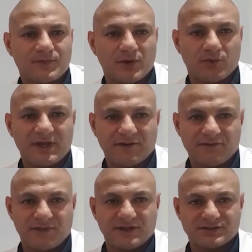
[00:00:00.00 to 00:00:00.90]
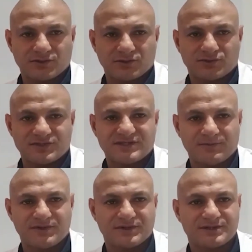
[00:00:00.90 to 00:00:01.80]
we have things called
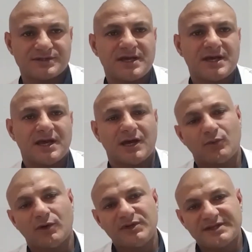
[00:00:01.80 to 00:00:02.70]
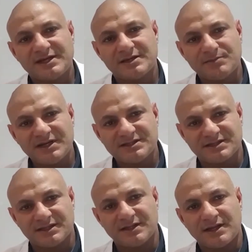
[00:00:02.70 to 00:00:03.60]
receptors, and when we take a
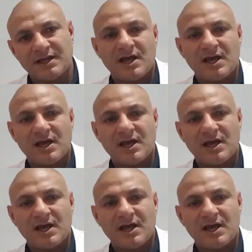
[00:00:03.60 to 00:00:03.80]
medicine,